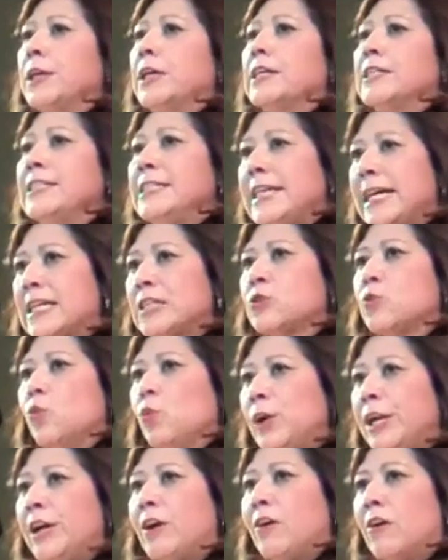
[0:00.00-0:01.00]
Because yes,
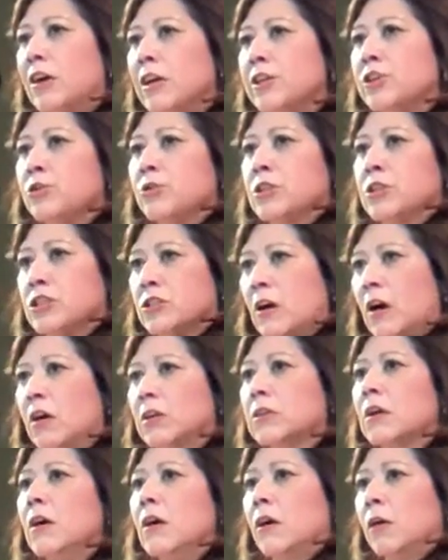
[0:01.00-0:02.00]
we are under
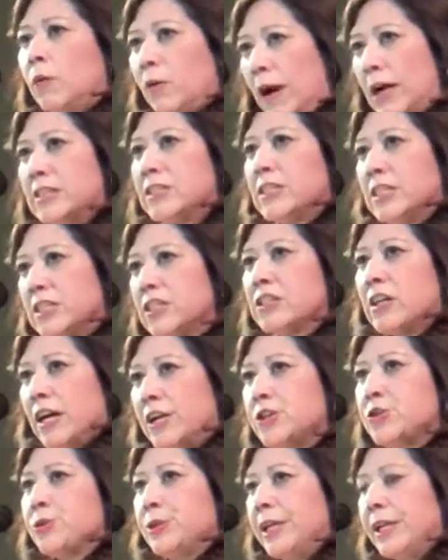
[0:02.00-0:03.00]
assault across this
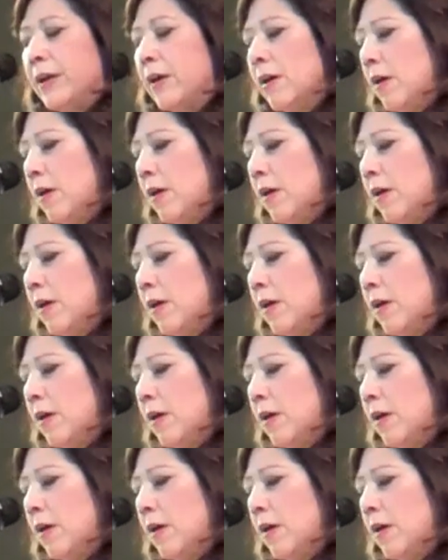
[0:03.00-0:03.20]
country.